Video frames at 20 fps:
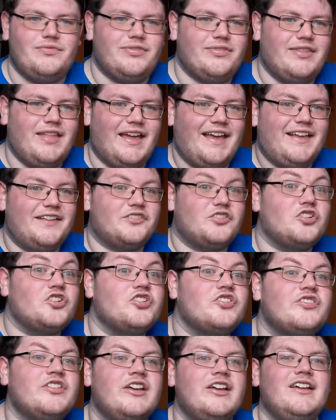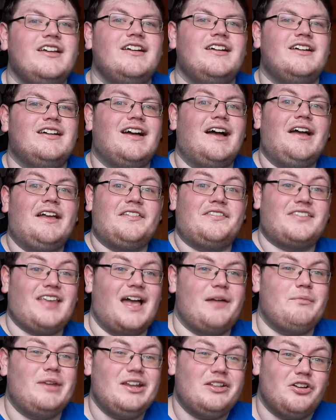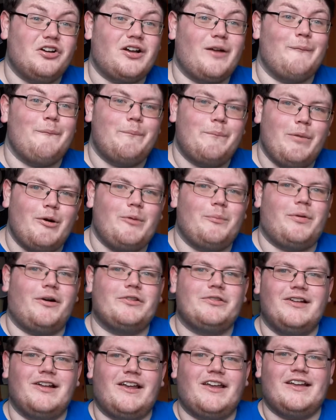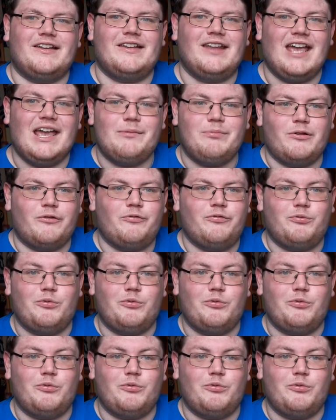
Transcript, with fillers: tasers. Uh, Sami took a bump onto like a table